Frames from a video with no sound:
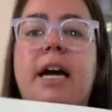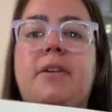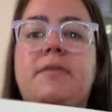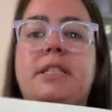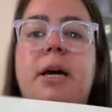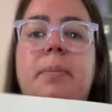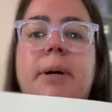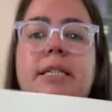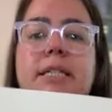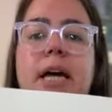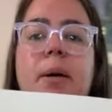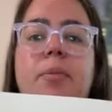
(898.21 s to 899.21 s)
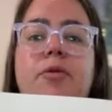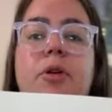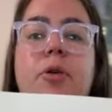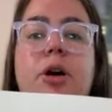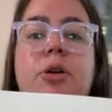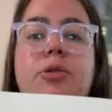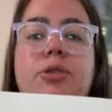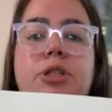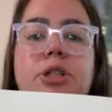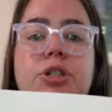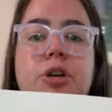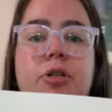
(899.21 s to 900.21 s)
I have step-by-step
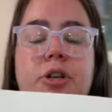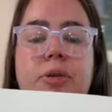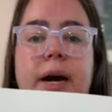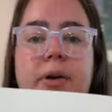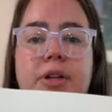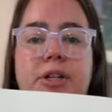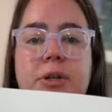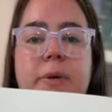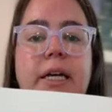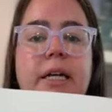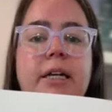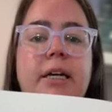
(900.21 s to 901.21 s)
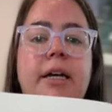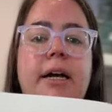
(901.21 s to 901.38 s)
photos to show you how to do it.